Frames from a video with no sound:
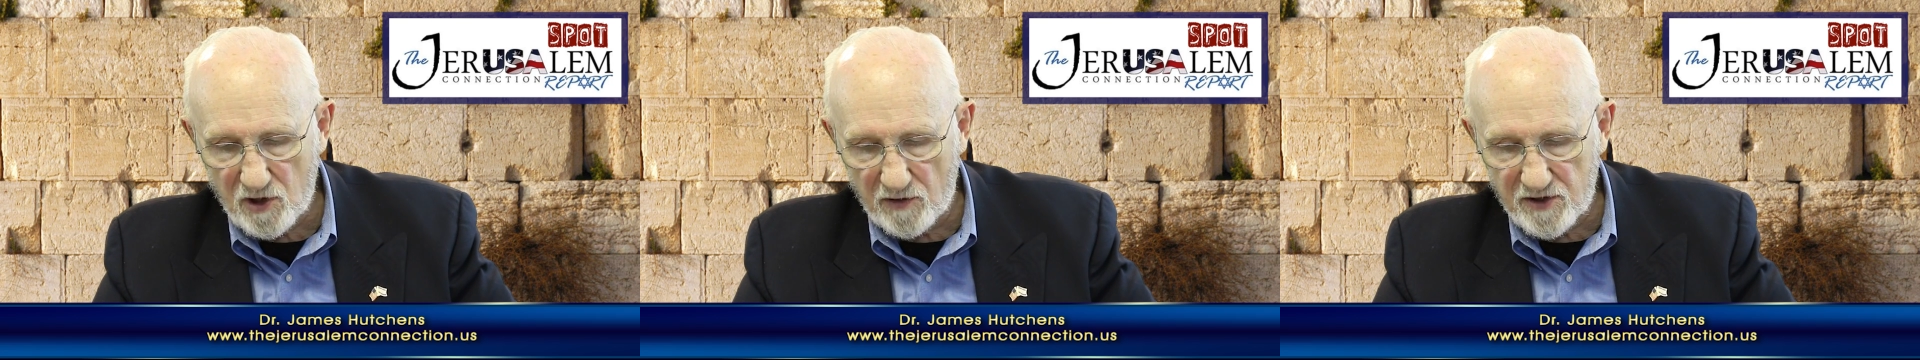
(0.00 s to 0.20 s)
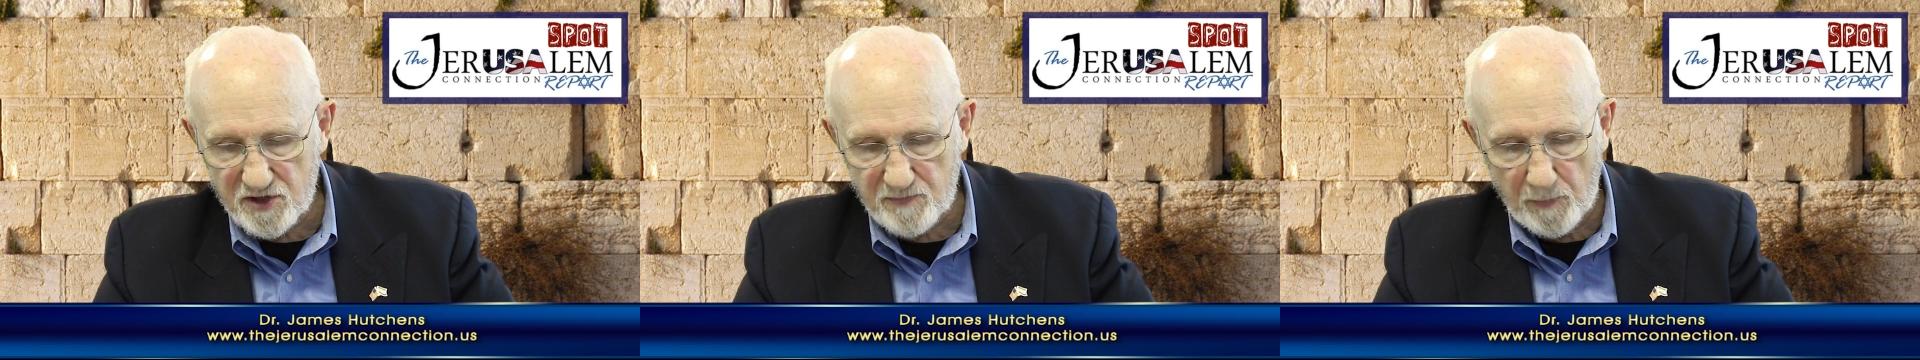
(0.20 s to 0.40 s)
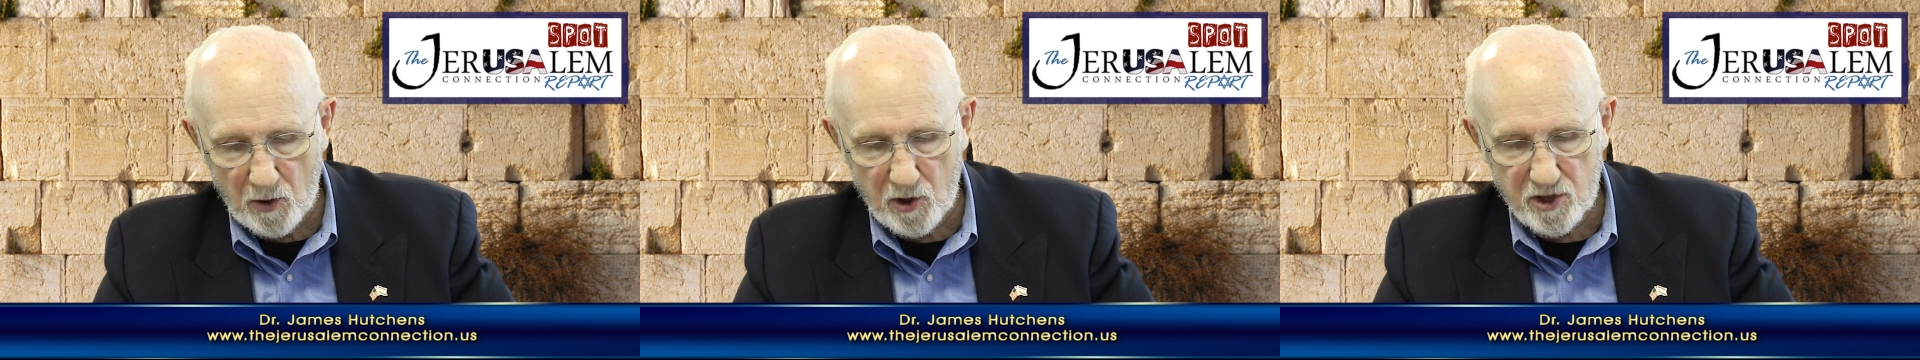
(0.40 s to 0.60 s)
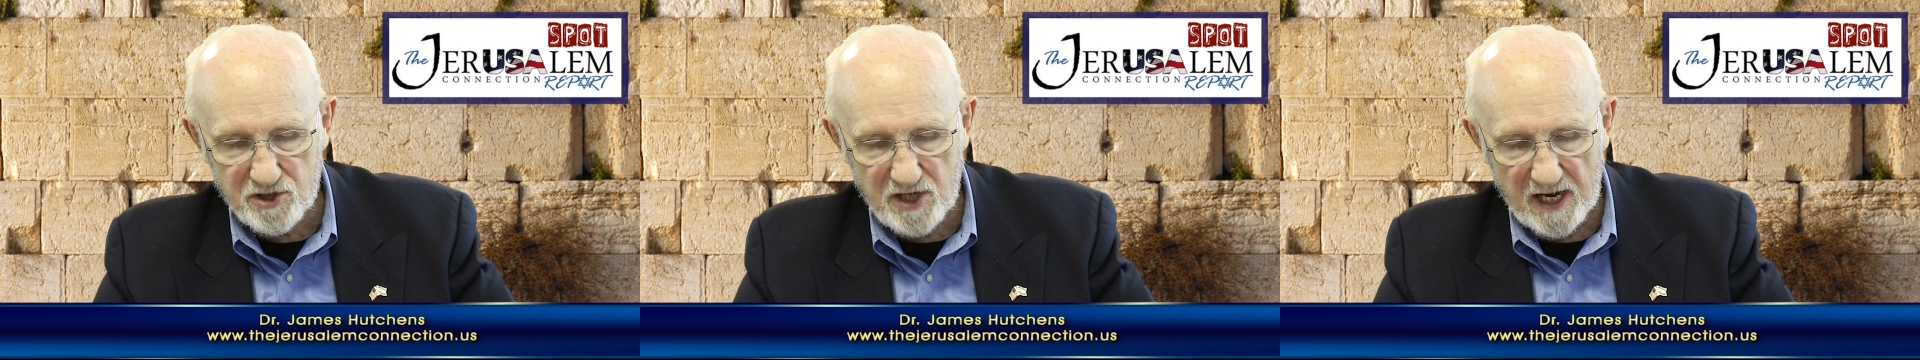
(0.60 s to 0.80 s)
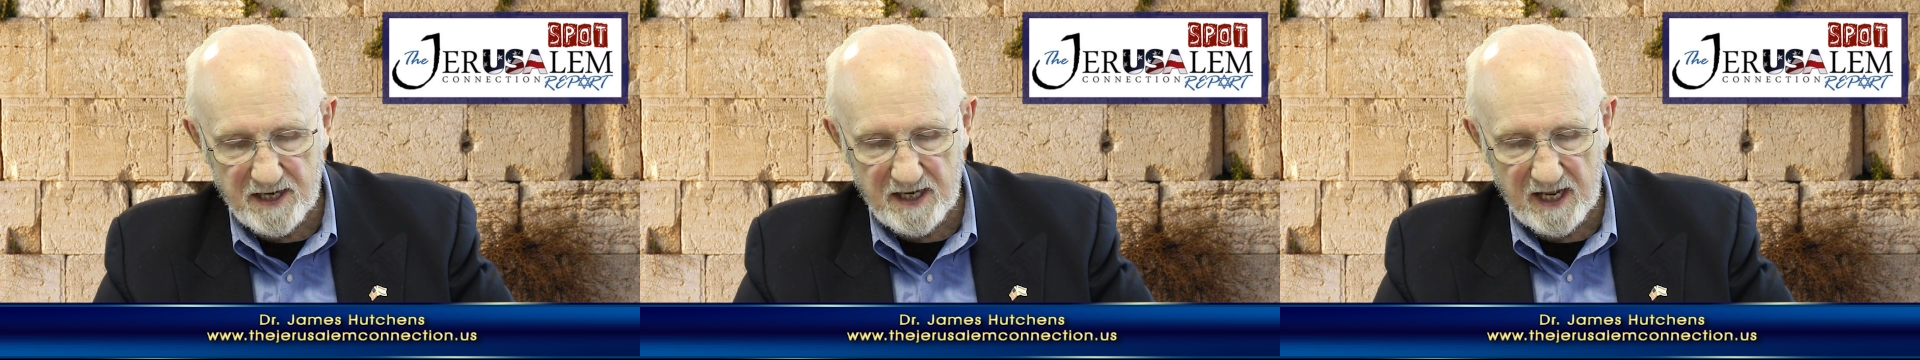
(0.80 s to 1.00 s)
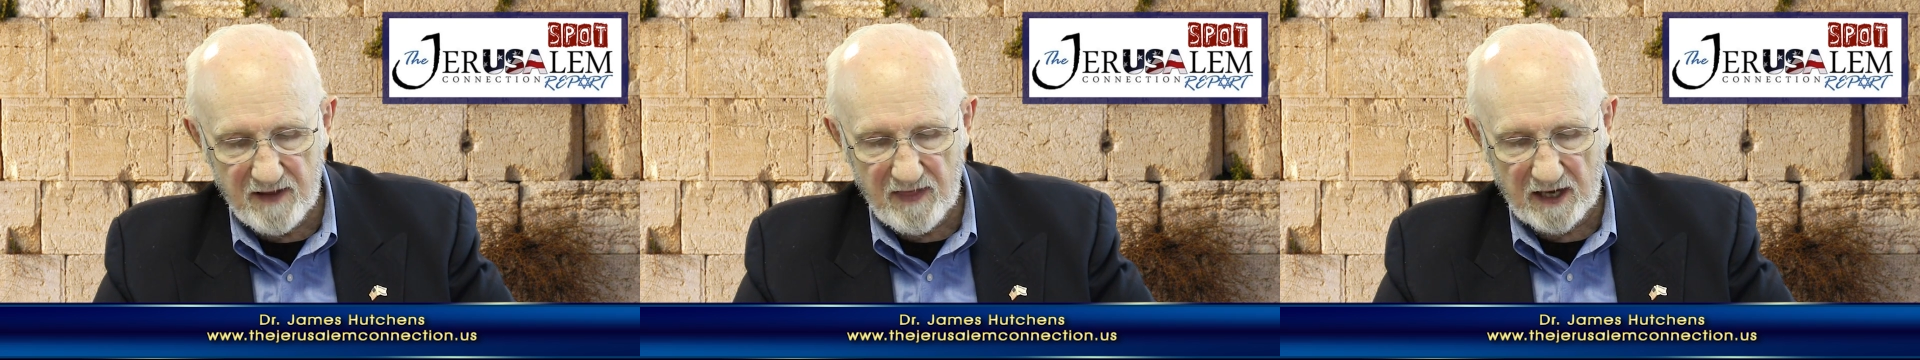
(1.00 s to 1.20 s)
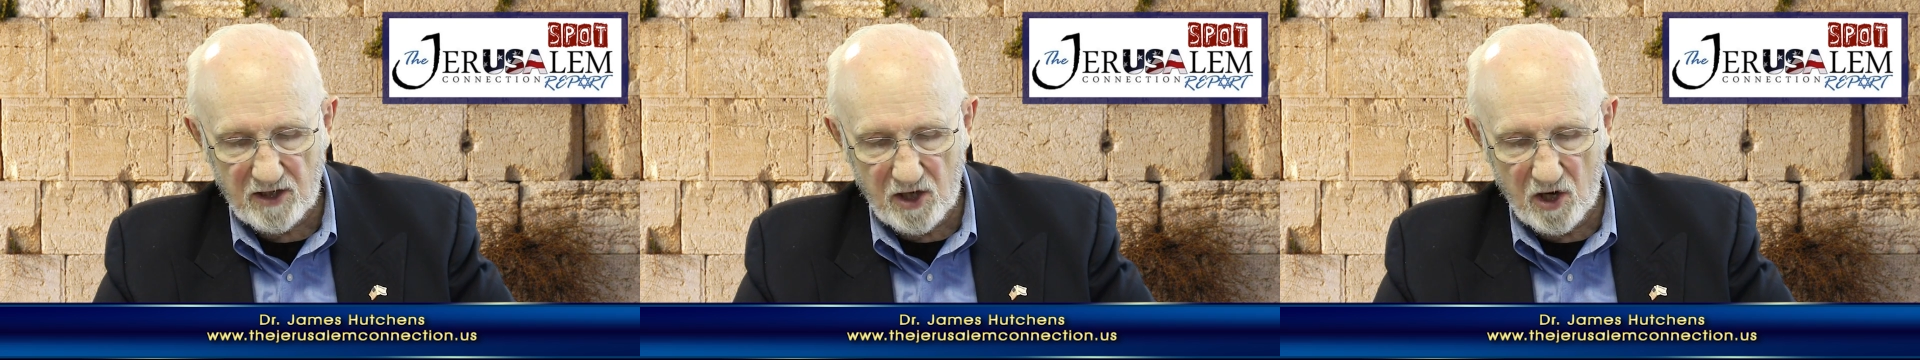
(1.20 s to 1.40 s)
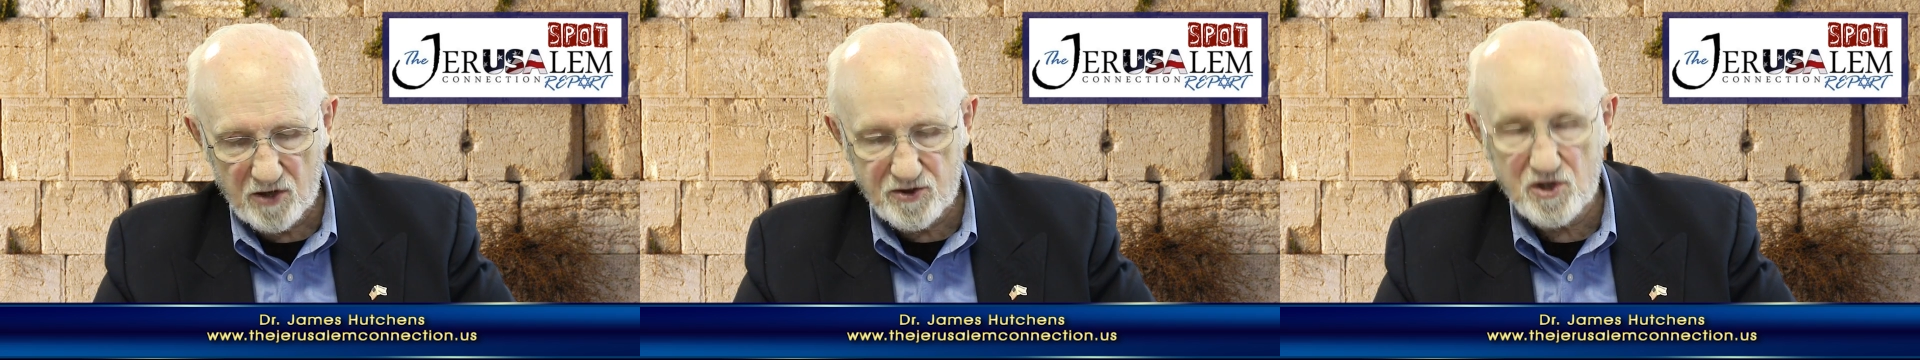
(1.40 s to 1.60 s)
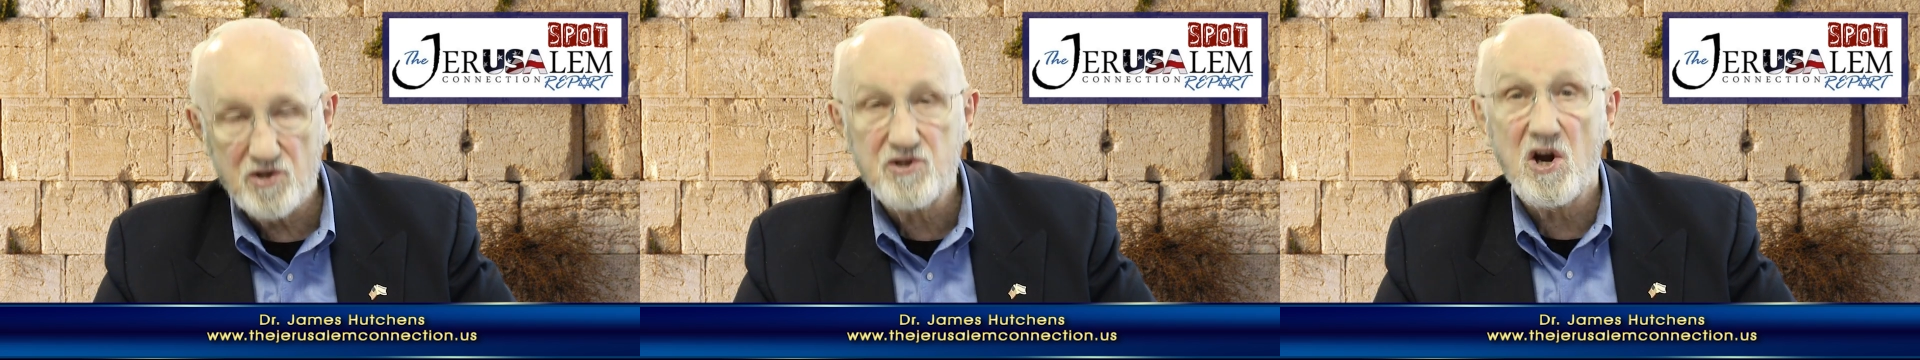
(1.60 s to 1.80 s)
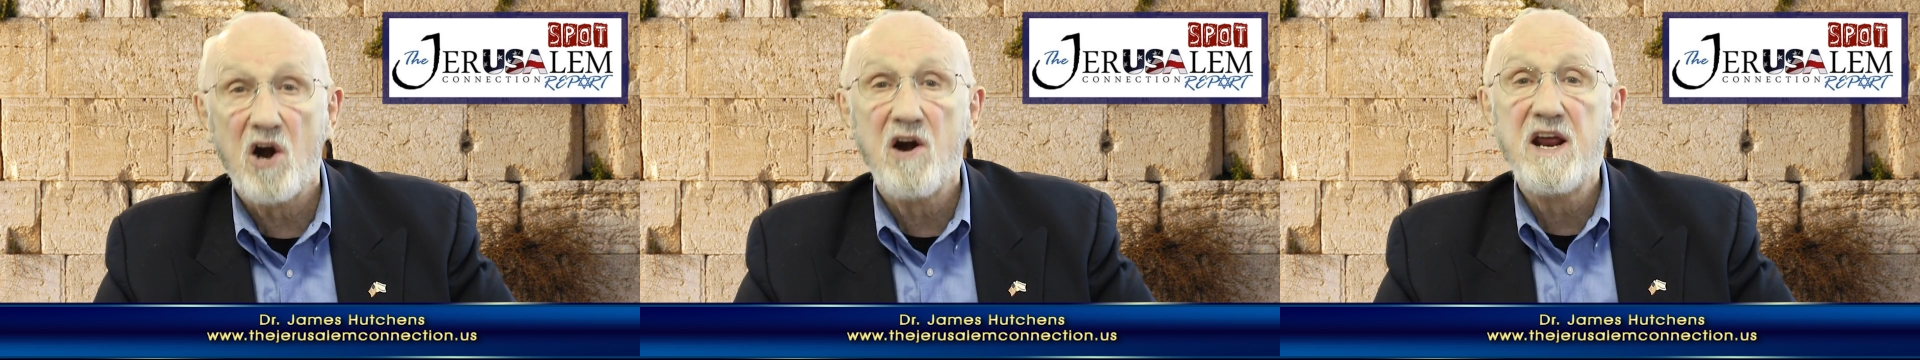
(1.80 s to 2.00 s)
on the spurious idea that
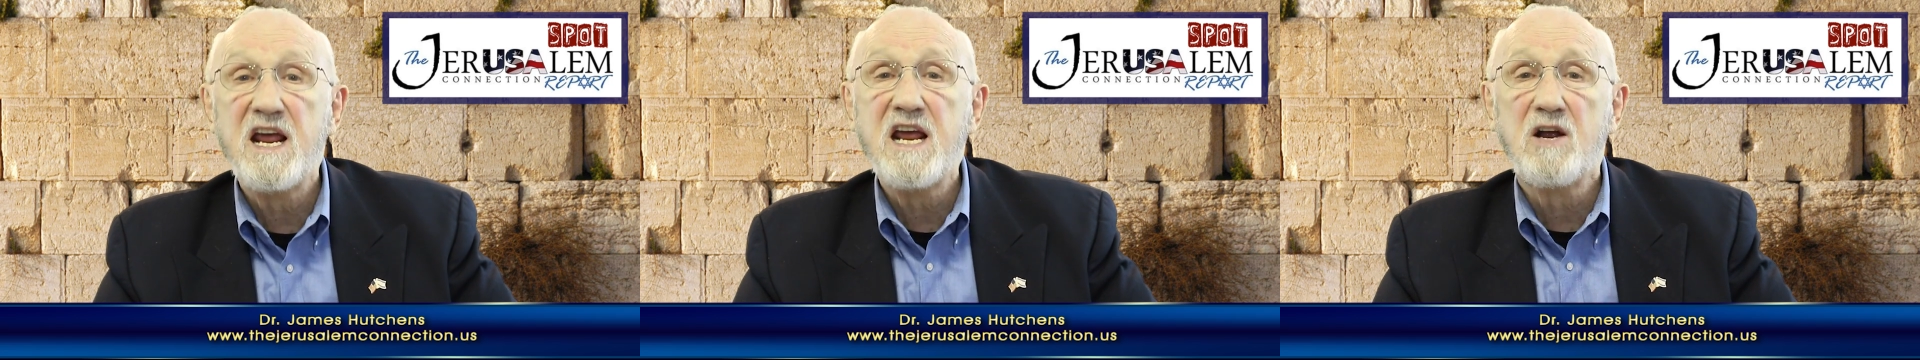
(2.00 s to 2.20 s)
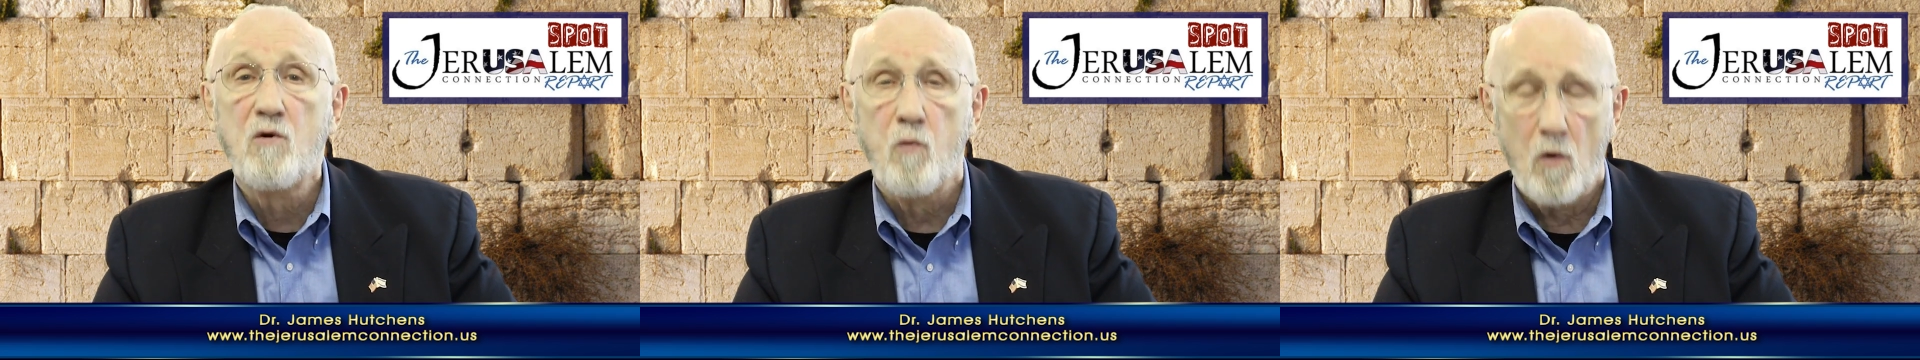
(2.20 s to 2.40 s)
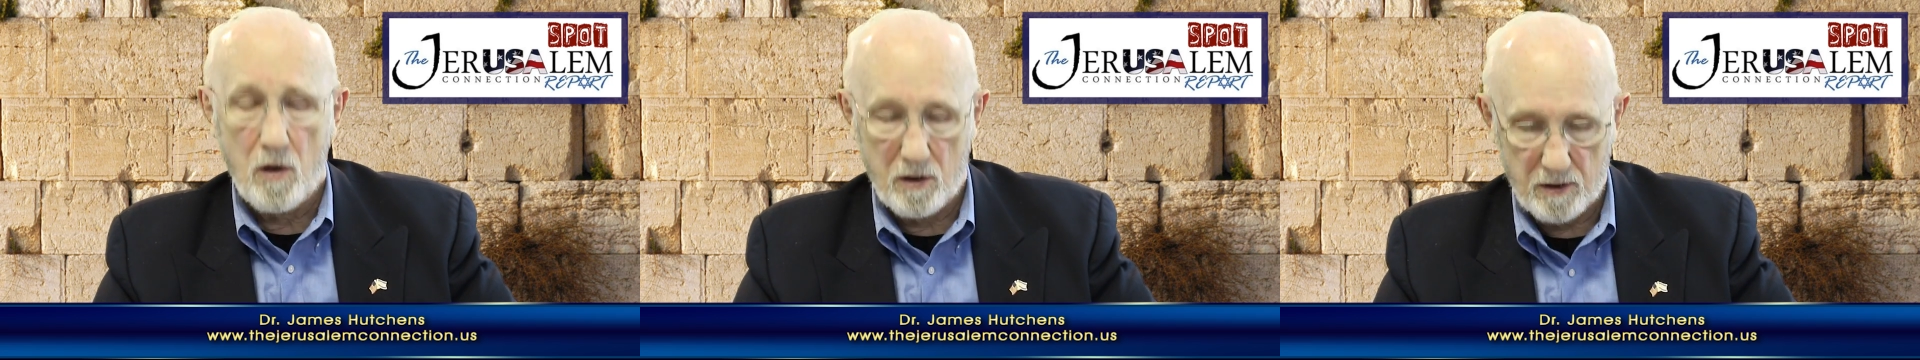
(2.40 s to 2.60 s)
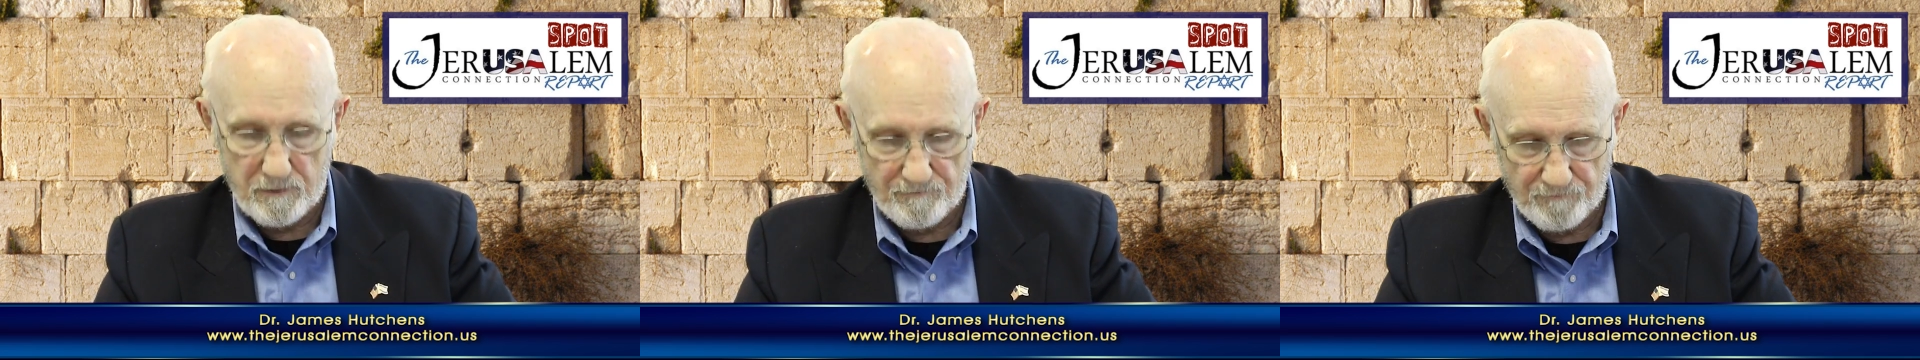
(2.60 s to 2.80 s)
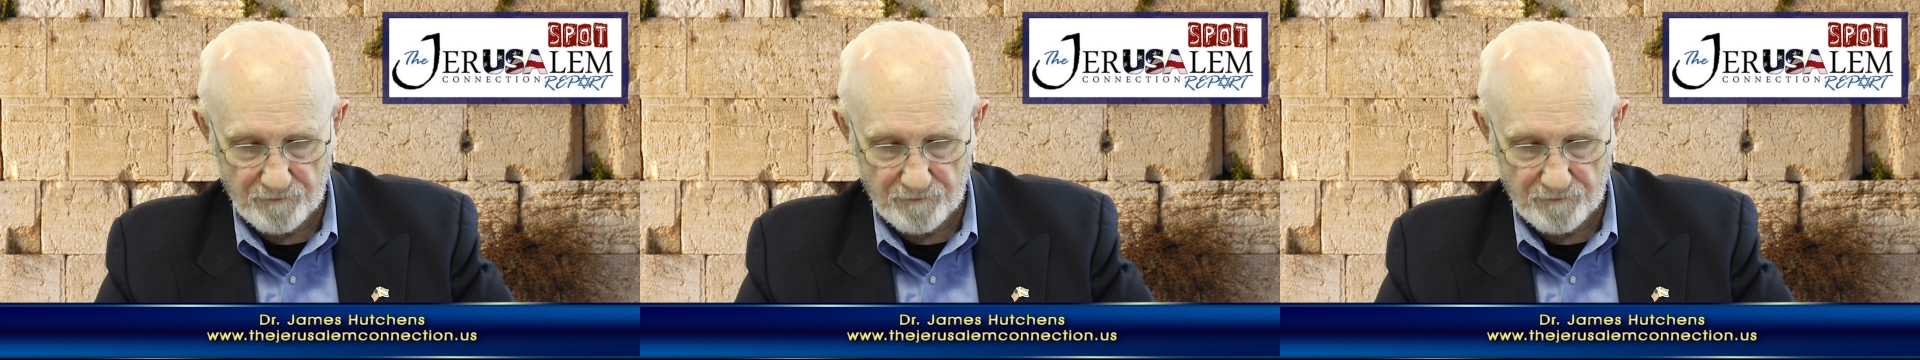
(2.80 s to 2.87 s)
cultures are equal